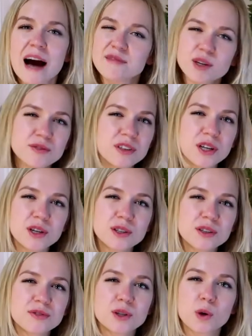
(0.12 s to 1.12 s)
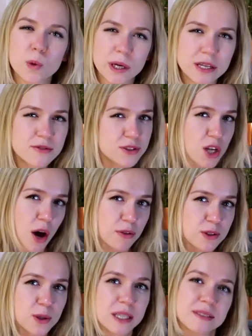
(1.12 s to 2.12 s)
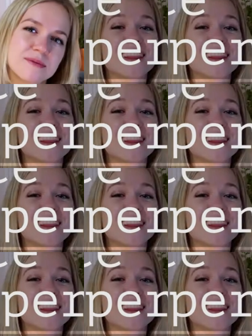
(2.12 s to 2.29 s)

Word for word: Have you ever heard of the queen of software?